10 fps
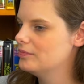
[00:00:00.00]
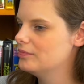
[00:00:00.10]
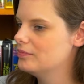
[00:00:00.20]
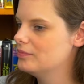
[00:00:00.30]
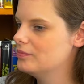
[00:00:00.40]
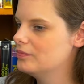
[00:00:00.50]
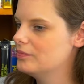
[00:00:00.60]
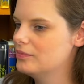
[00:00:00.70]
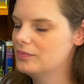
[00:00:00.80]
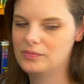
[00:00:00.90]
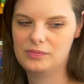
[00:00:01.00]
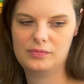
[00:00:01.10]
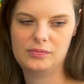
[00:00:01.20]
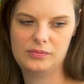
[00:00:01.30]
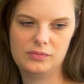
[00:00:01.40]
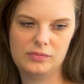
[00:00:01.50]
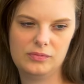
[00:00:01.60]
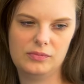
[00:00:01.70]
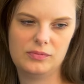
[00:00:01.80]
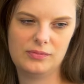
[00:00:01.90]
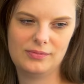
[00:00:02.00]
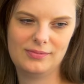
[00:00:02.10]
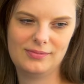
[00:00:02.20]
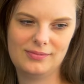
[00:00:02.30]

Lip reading: The person shown says nothing.